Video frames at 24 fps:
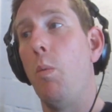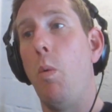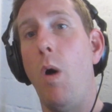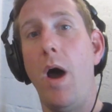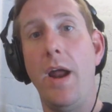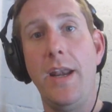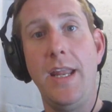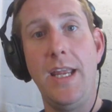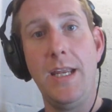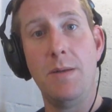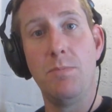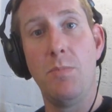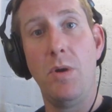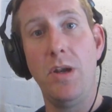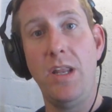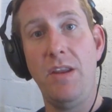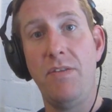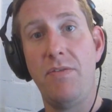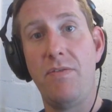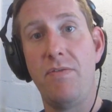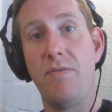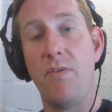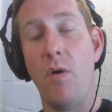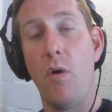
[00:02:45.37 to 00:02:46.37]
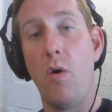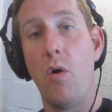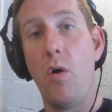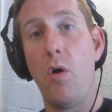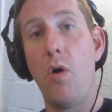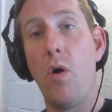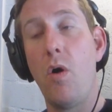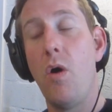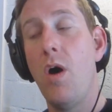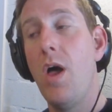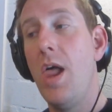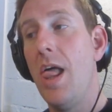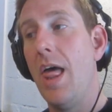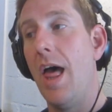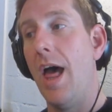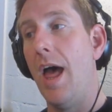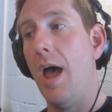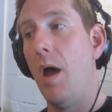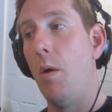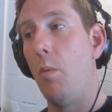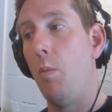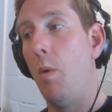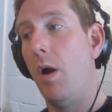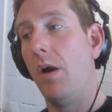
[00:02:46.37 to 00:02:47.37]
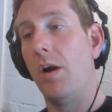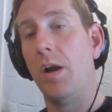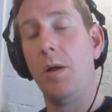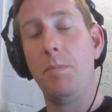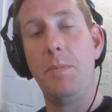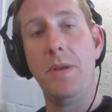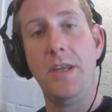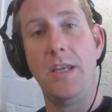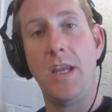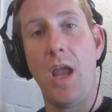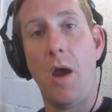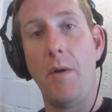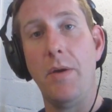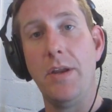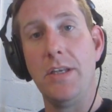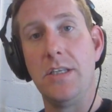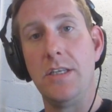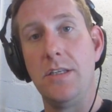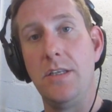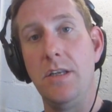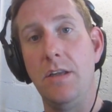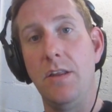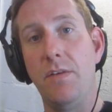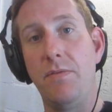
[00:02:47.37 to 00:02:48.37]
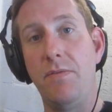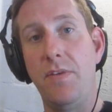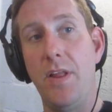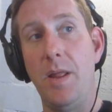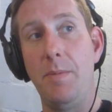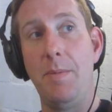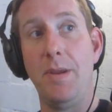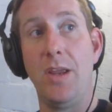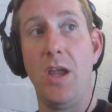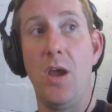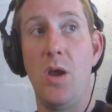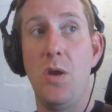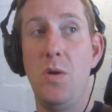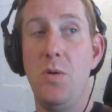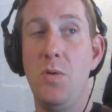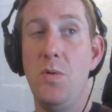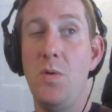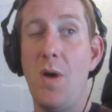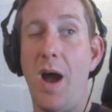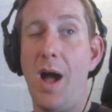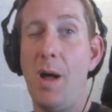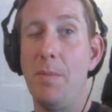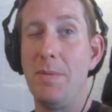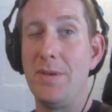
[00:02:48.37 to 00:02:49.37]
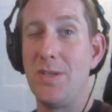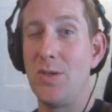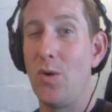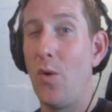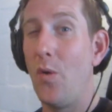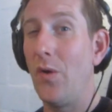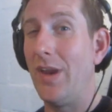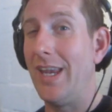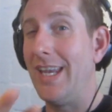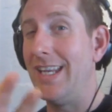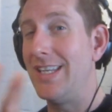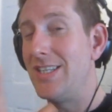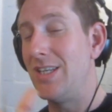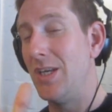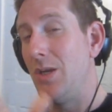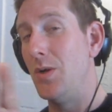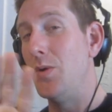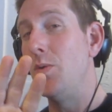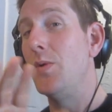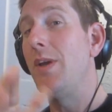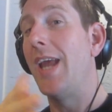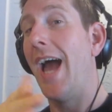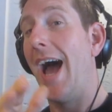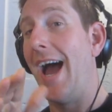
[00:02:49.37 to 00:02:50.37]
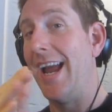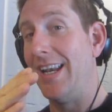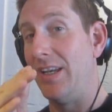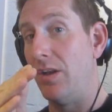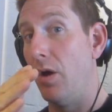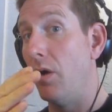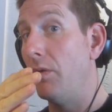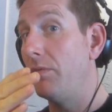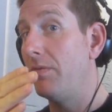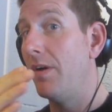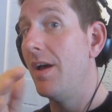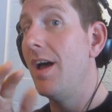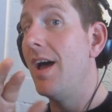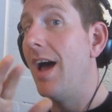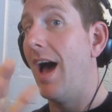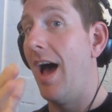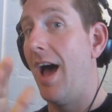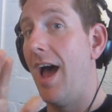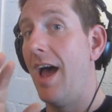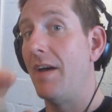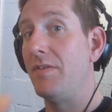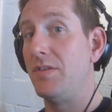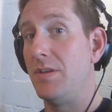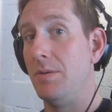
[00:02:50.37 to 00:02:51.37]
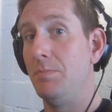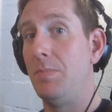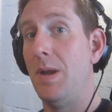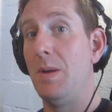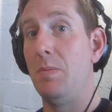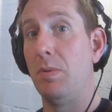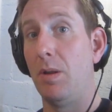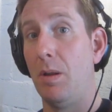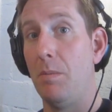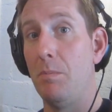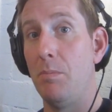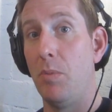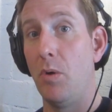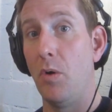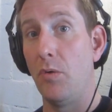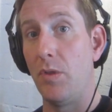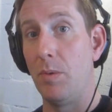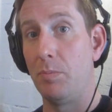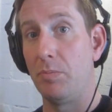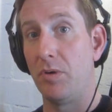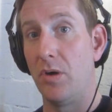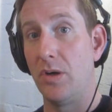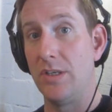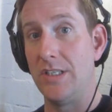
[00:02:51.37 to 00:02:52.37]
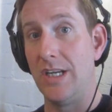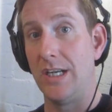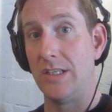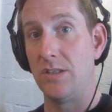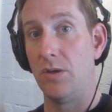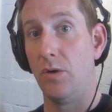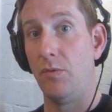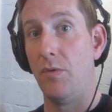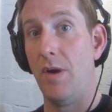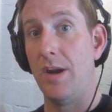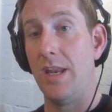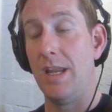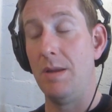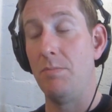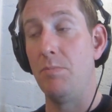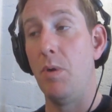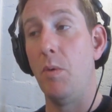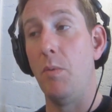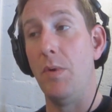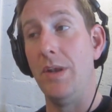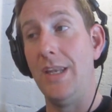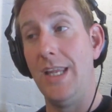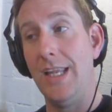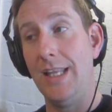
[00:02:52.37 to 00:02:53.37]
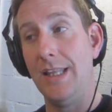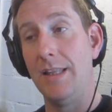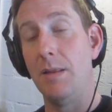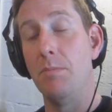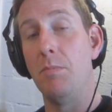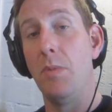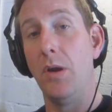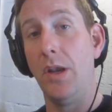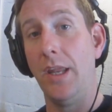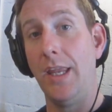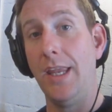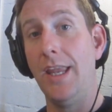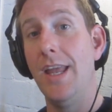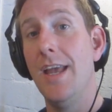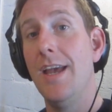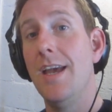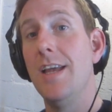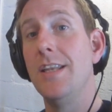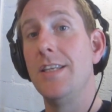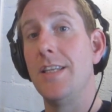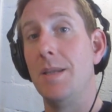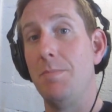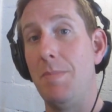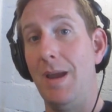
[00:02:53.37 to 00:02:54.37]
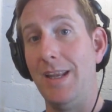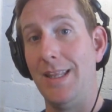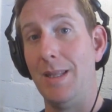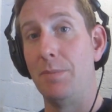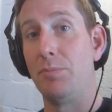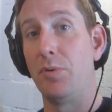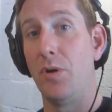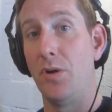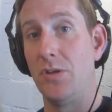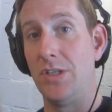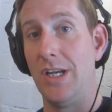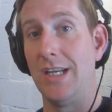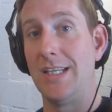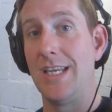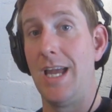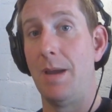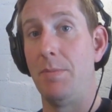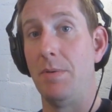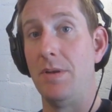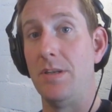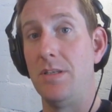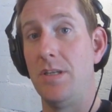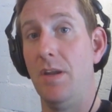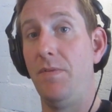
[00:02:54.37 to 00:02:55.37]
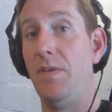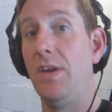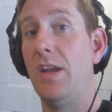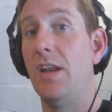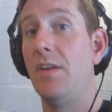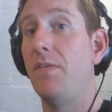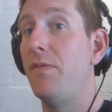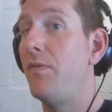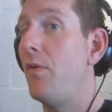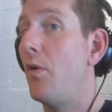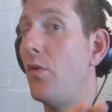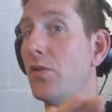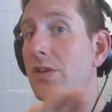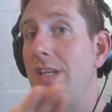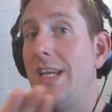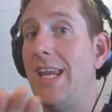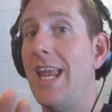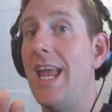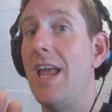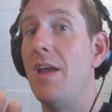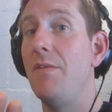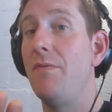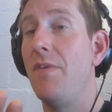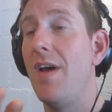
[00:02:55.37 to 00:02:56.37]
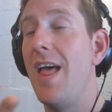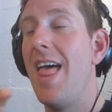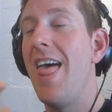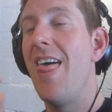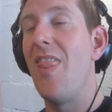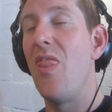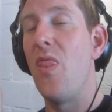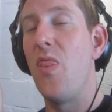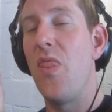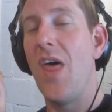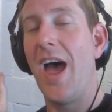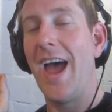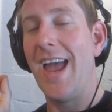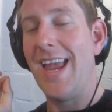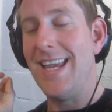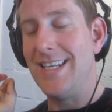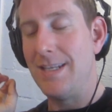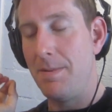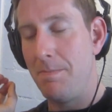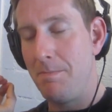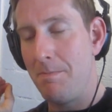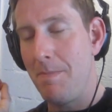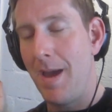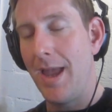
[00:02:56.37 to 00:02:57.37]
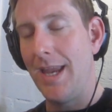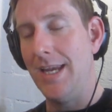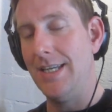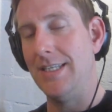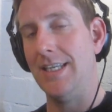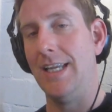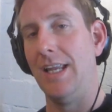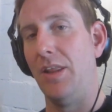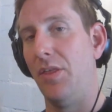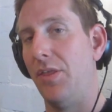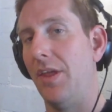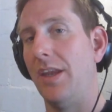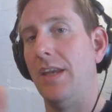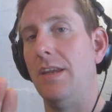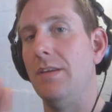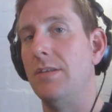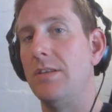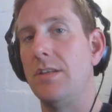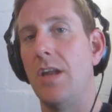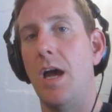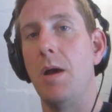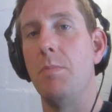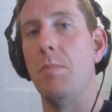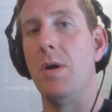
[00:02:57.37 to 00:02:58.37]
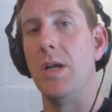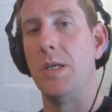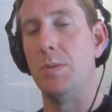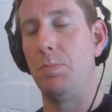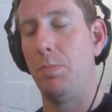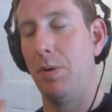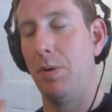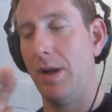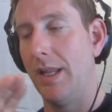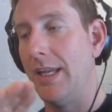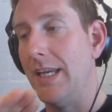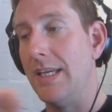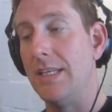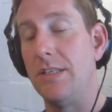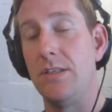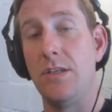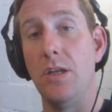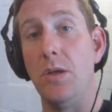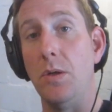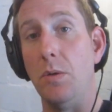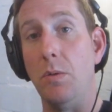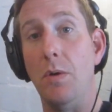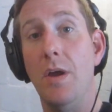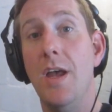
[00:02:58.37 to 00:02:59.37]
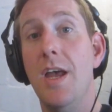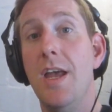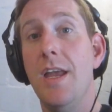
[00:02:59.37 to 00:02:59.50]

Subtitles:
what I need money for, where I'll be going to do the filming, who I'll be talking to, kind of. I have some people on board the project already, but we need the money to make the project happen. So if you can afford to give, that is amazing. Thank you so much. Please do